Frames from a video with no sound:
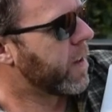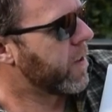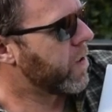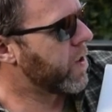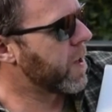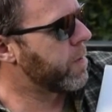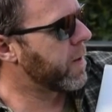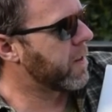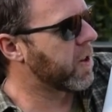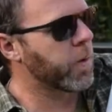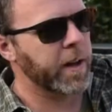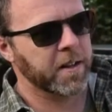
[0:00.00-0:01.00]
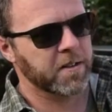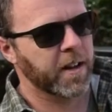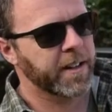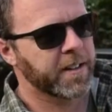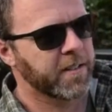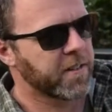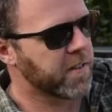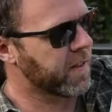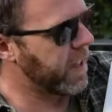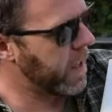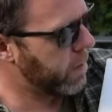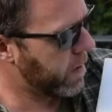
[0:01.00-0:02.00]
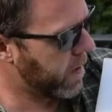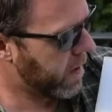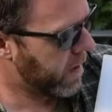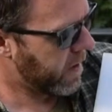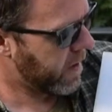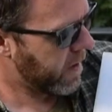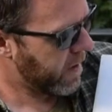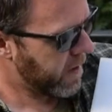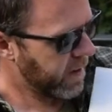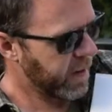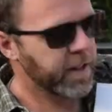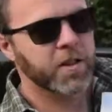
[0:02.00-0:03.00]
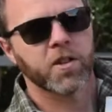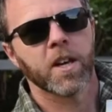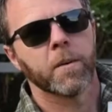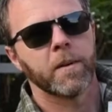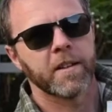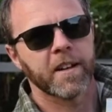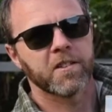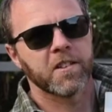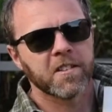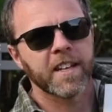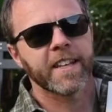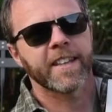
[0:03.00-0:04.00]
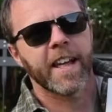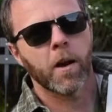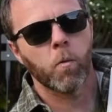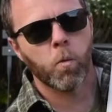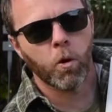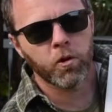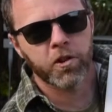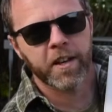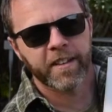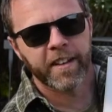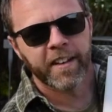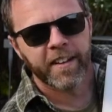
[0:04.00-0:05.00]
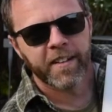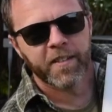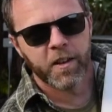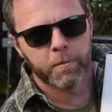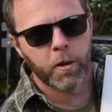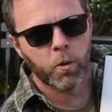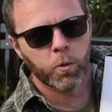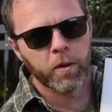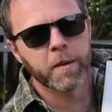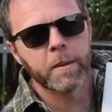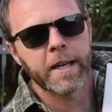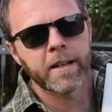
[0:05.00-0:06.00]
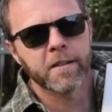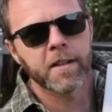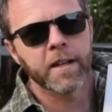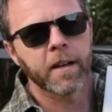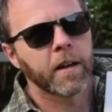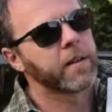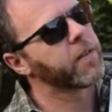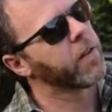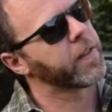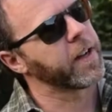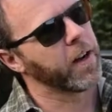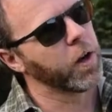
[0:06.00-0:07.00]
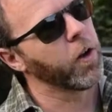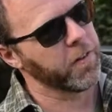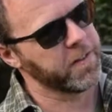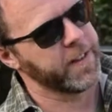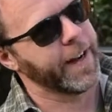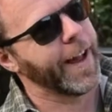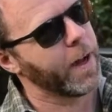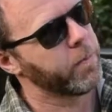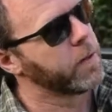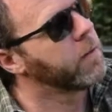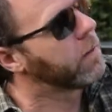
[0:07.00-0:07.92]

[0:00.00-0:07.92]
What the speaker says: Chip is too excited to sleep. Look at Chip, he's actually sitting there watching the bowl with the beans in. I don't think a lot's going to happen.